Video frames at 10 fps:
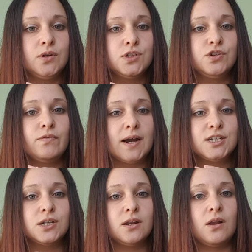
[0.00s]
to
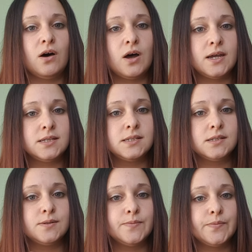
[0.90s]

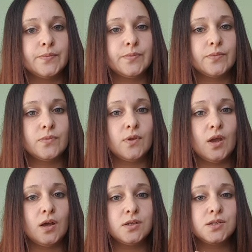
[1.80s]
rationalise,
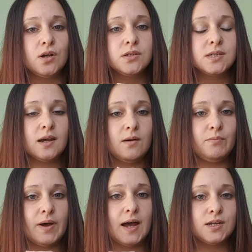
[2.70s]
and start to come
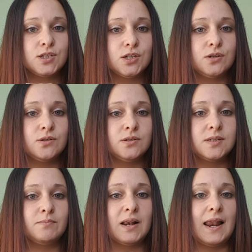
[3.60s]
back to
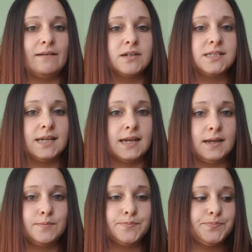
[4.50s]
some clarity.